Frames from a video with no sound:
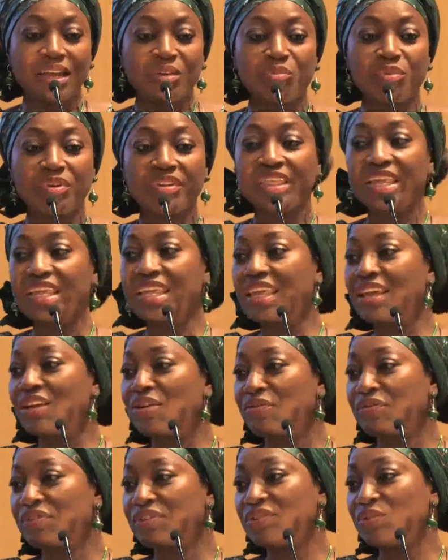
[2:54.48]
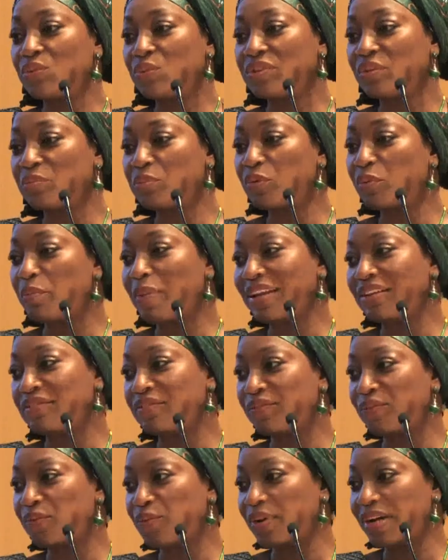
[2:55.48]
And we're thinking of a suitable
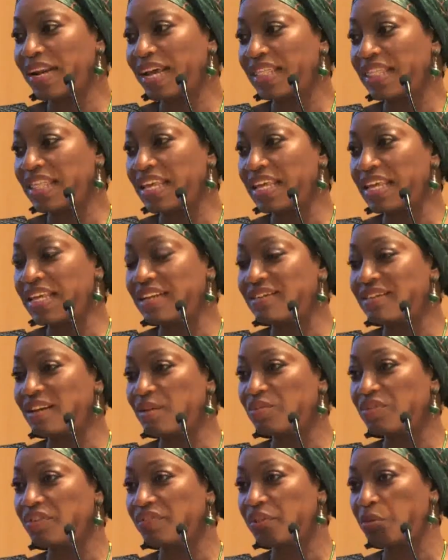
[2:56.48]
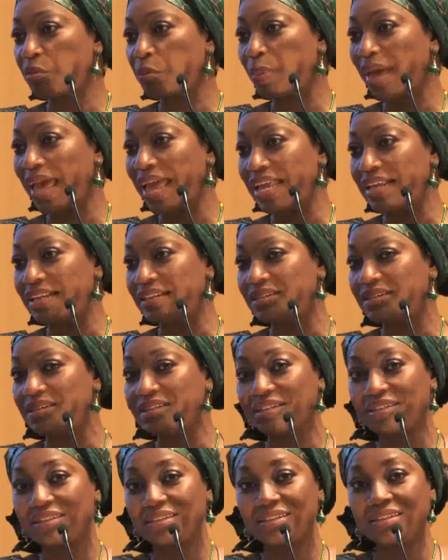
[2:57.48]
metaphor, and I think in terms of the
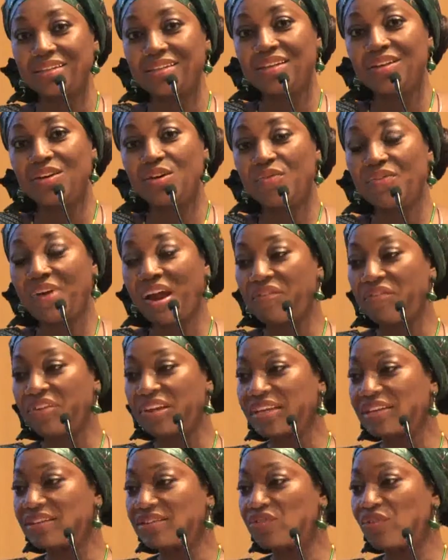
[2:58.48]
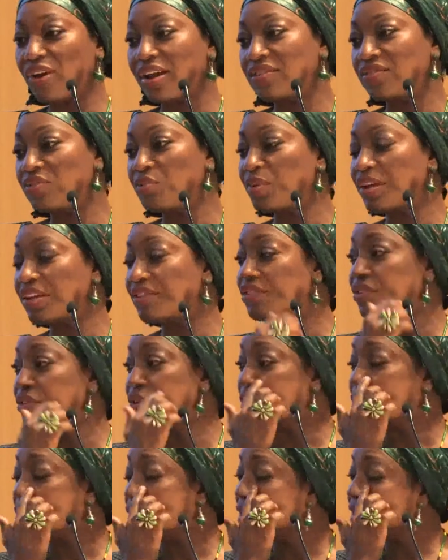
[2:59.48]
pace of Africa's
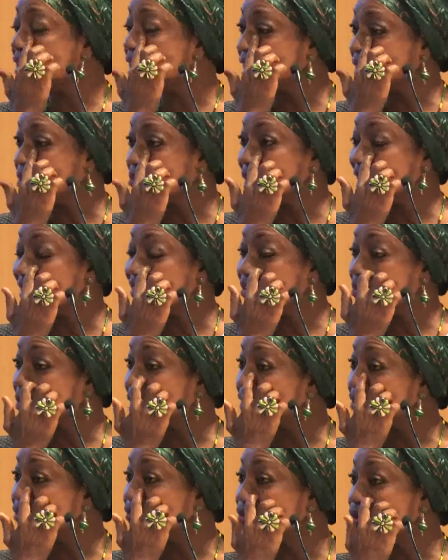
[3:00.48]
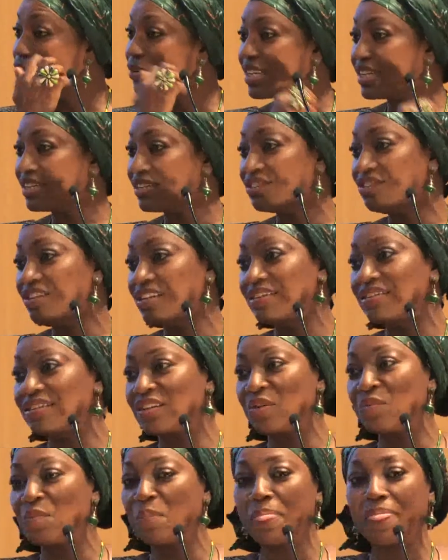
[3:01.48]
transformation, you can't get a better metaphor than a
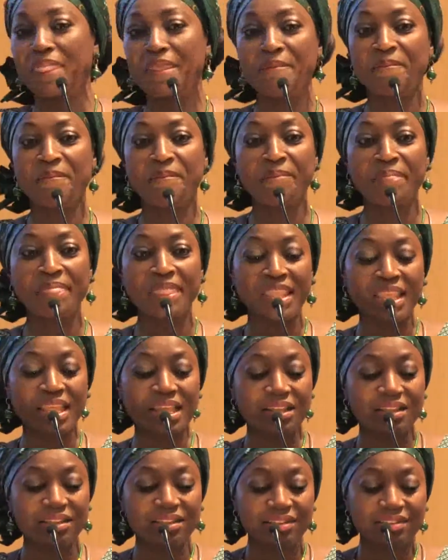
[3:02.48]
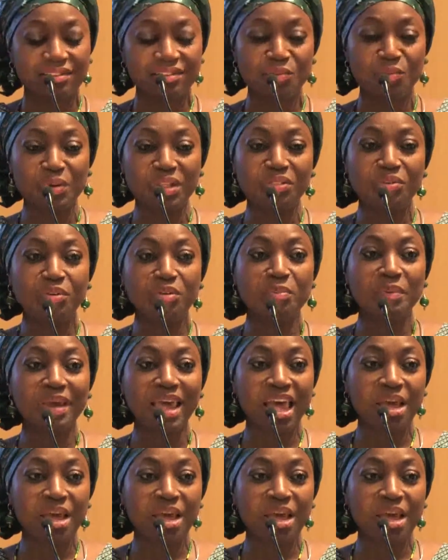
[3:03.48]
cheetah. So we thought